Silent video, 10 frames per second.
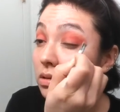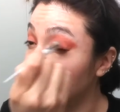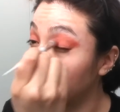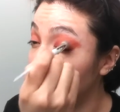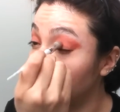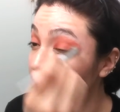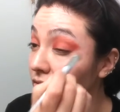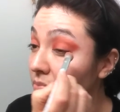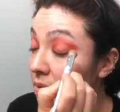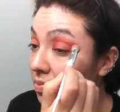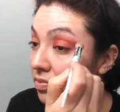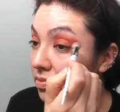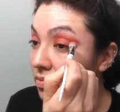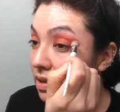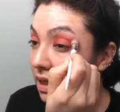And a few people
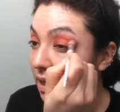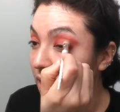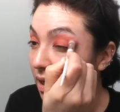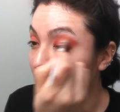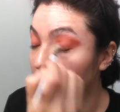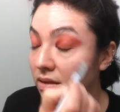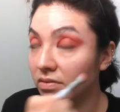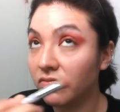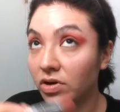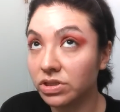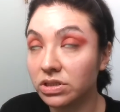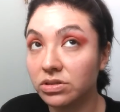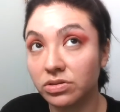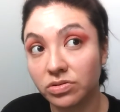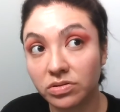that I love watching
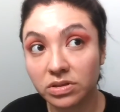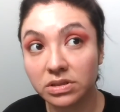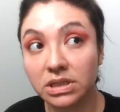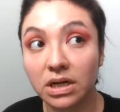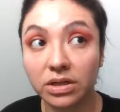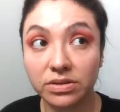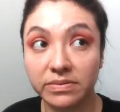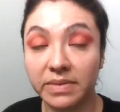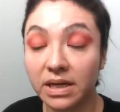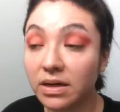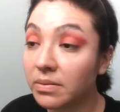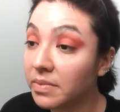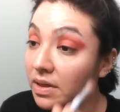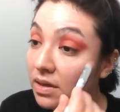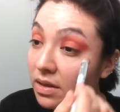tutorials on how to do makeup,
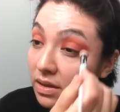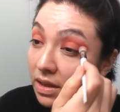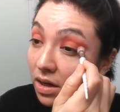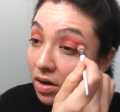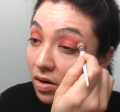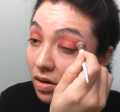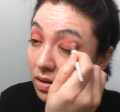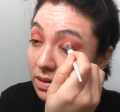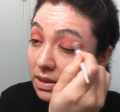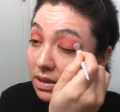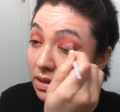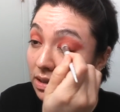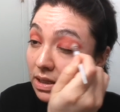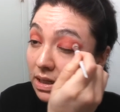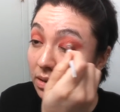they are called
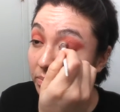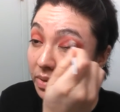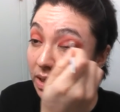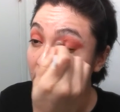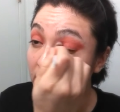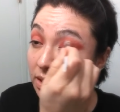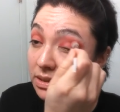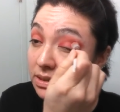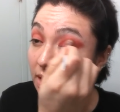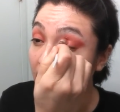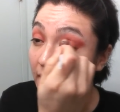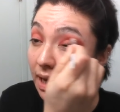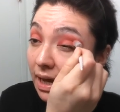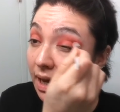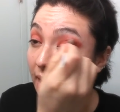Lena Buds
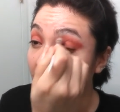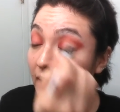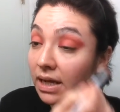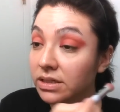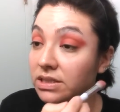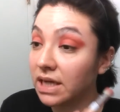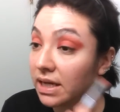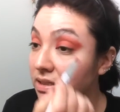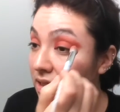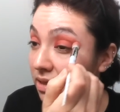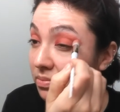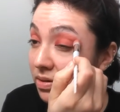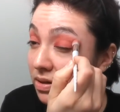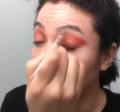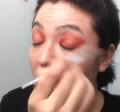and Jade
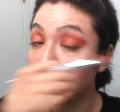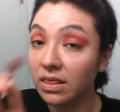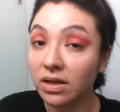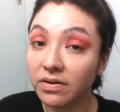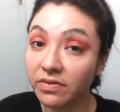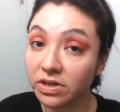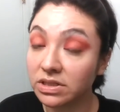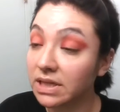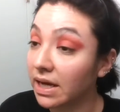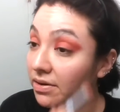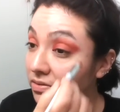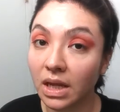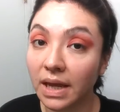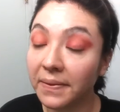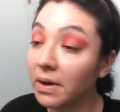Delibra. I love their style
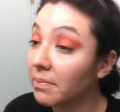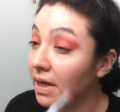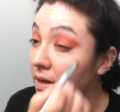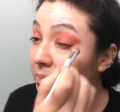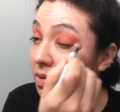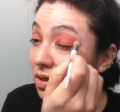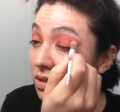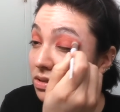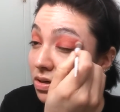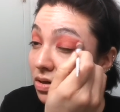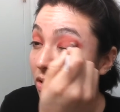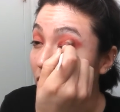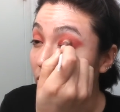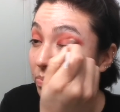and their makeup looks are